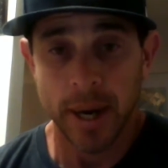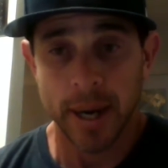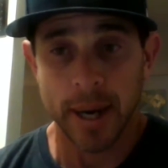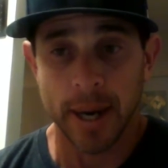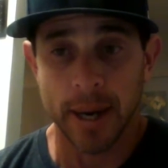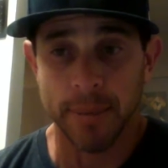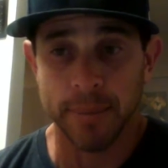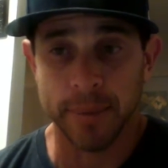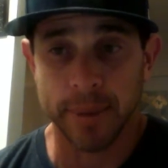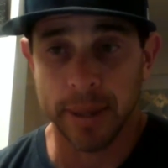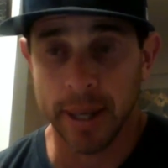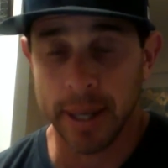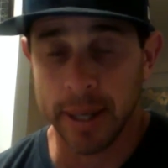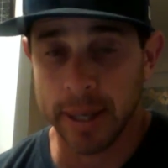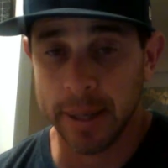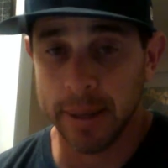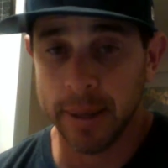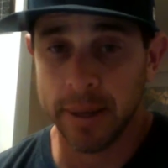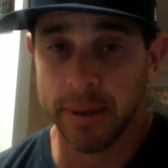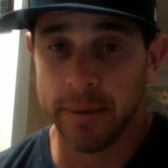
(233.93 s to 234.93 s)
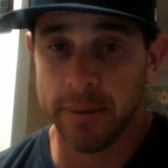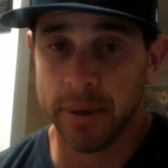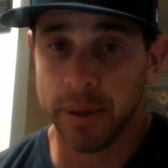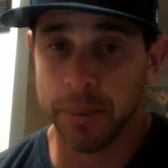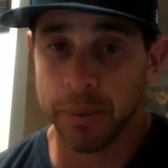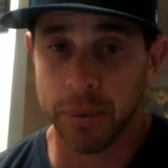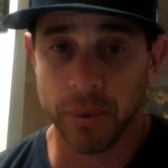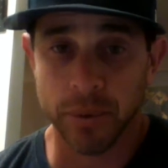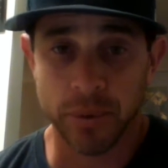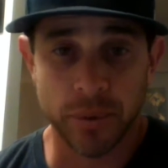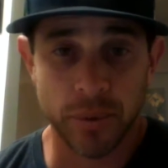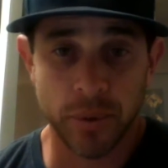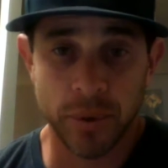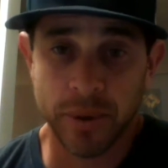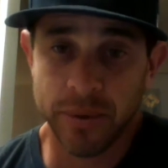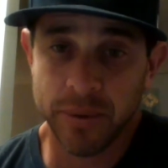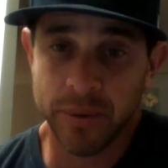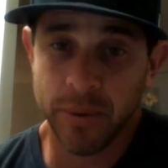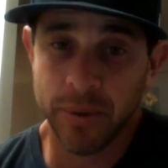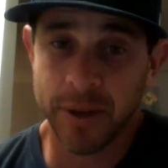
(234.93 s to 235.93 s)
I mean, typical
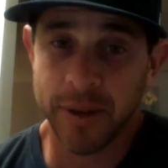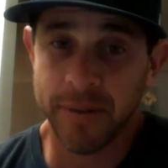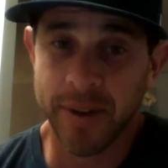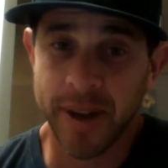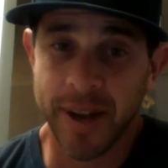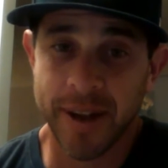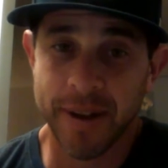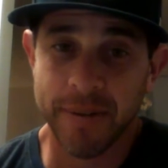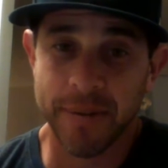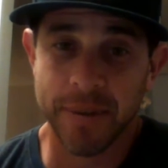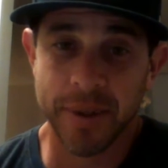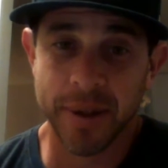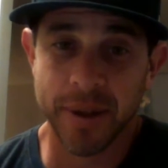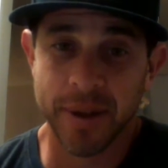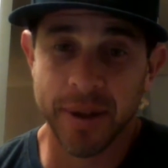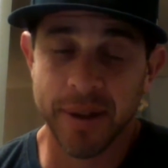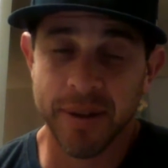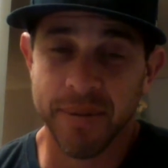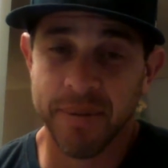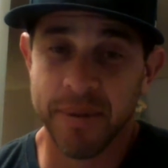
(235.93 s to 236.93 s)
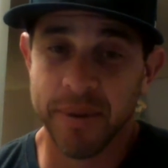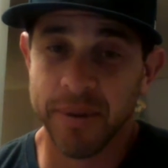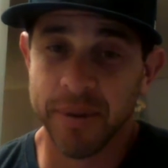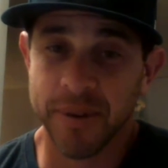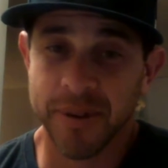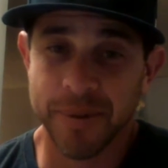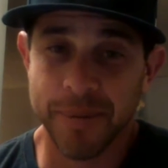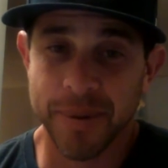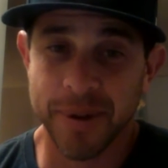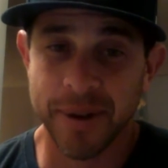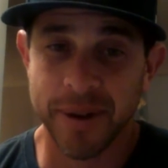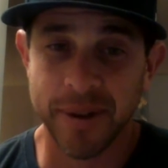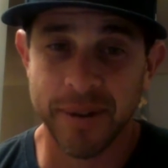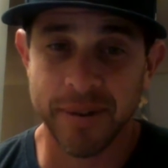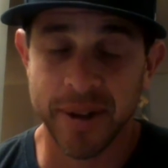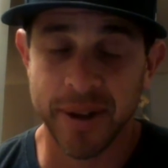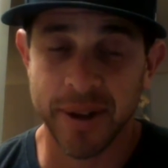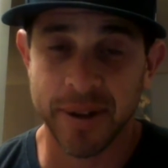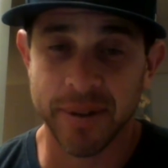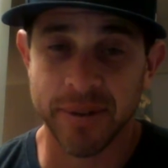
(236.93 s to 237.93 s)
students don't even have the physical abilities
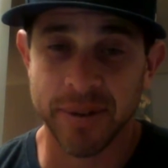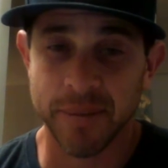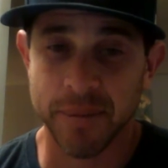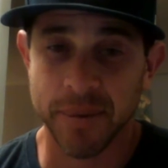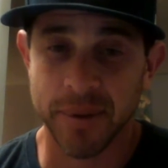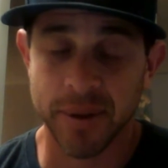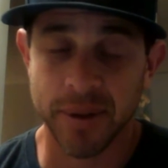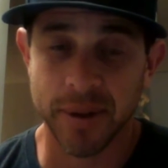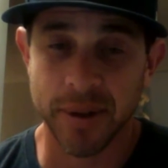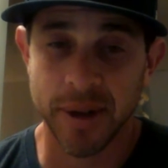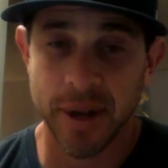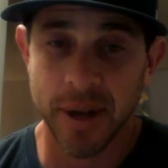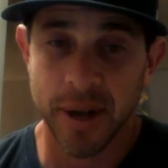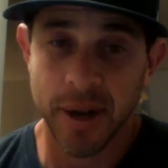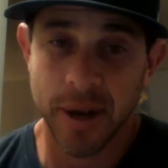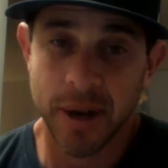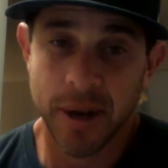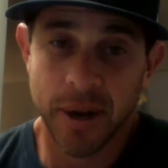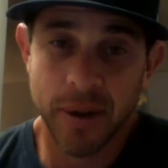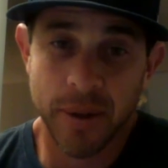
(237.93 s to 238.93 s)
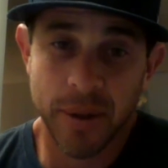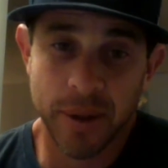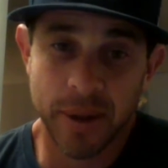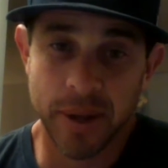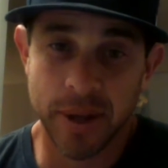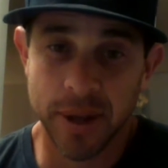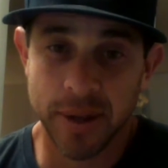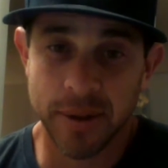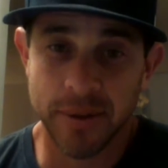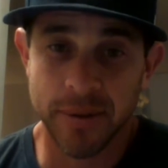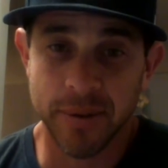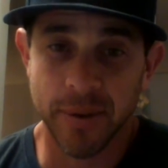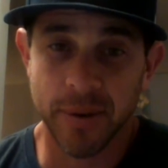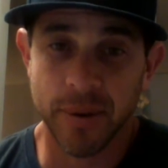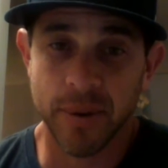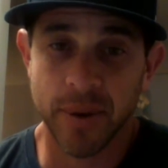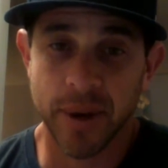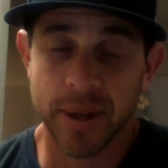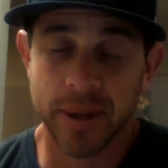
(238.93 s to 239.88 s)
that some of the other kids. So I